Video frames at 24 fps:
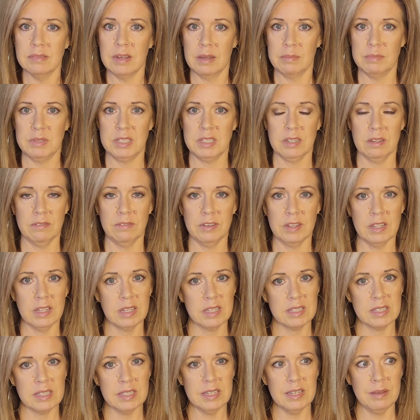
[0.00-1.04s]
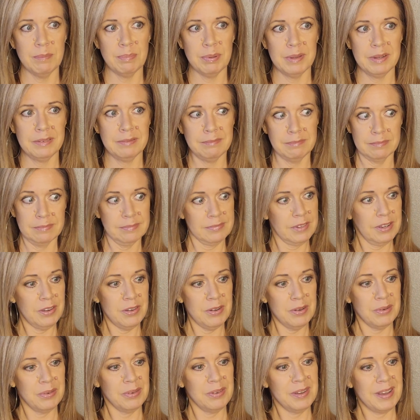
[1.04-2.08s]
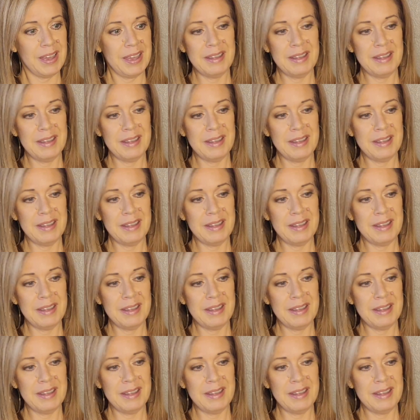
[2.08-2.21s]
I'm still falling asleep, and oh,